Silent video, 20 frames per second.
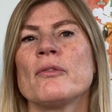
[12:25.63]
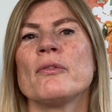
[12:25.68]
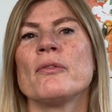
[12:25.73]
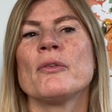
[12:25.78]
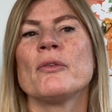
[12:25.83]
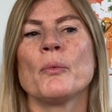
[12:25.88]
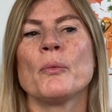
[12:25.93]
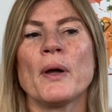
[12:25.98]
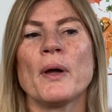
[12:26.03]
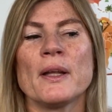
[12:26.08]

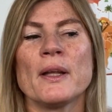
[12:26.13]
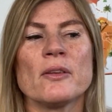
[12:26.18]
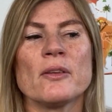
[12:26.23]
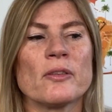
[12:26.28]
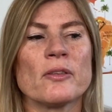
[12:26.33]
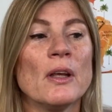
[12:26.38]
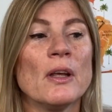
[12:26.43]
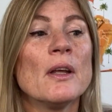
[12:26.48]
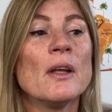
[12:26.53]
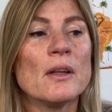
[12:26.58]
for Wales
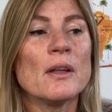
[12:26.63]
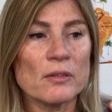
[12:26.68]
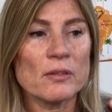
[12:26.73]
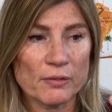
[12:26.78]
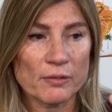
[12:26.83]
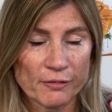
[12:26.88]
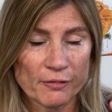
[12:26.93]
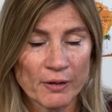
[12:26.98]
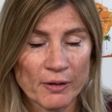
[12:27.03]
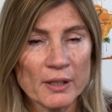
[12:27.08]
to
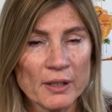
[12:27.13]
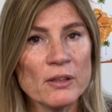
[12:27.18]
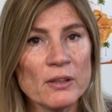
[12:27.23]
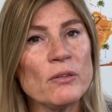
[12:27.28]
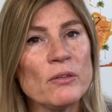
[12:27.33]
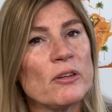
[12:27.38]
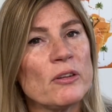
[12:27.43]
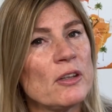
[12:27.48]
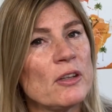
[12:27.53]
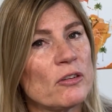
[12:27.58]
find new
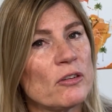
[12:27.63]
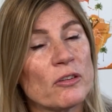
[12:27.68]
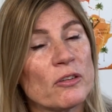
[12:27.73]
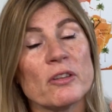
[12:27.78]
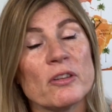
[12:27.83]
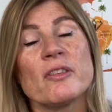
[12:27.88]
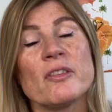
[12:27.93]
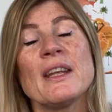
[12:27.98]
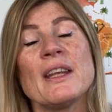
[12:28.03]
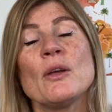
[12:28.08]
teachers
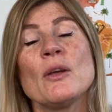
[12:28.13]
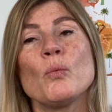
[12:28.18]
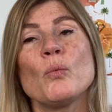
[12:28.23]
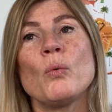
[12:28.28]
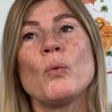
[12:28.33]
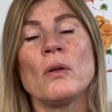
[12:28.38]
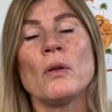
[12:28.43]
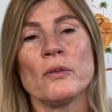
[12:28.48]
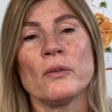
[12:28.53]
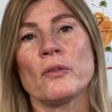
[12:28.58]
because it
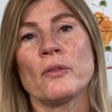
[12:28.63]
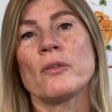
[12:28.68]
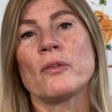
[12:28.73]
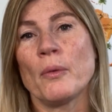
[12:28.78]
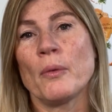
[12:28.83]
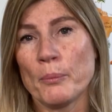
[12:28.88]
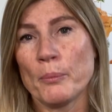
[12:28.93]
wants